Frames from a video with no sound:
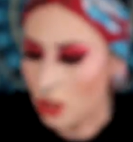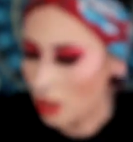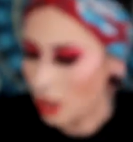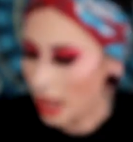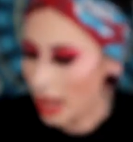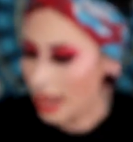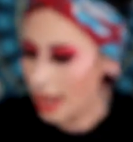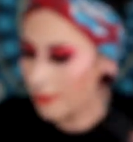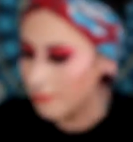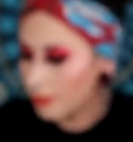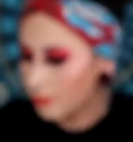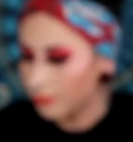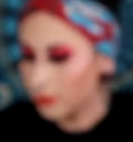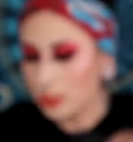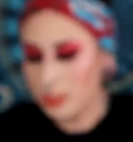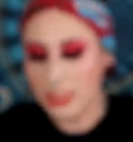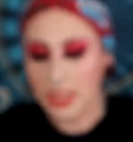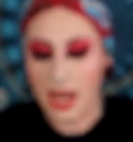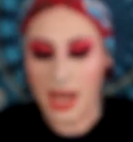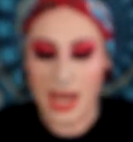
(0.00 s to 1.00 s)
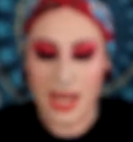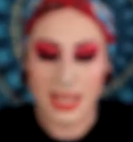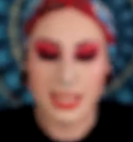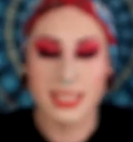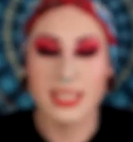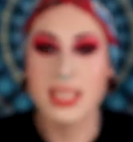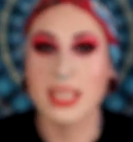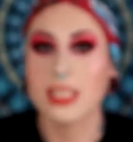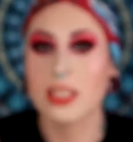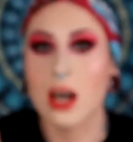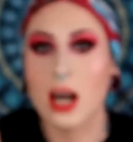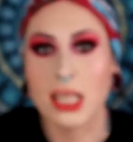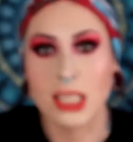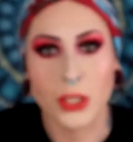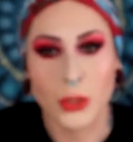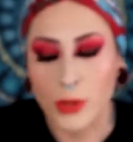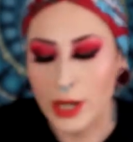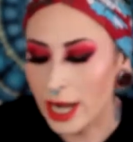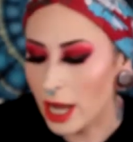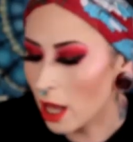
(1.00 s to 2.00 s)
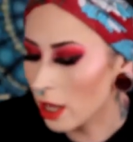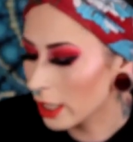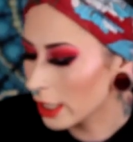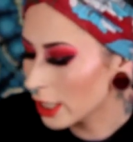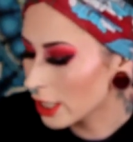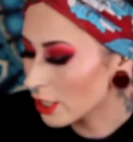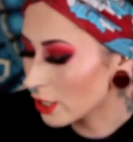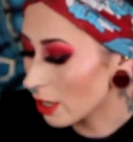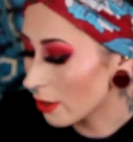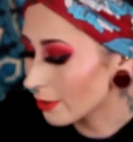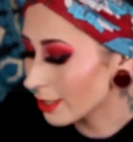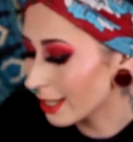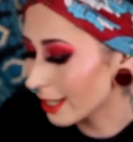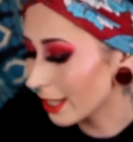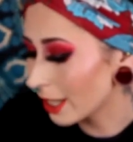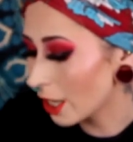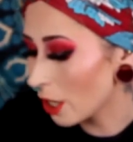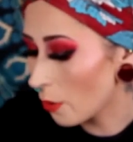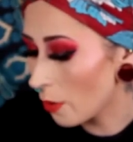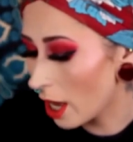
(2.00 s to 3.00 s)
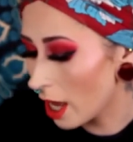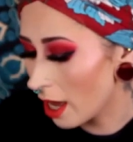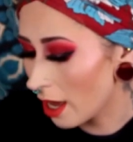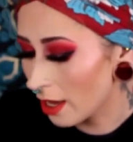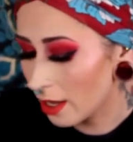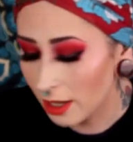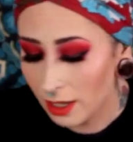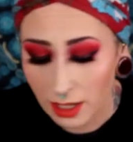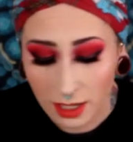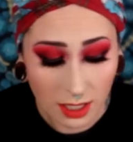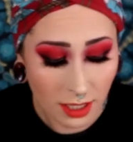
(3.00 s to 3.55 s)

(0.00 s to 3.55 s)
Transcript: I have the full size. This cost $3, so I was like, you know what?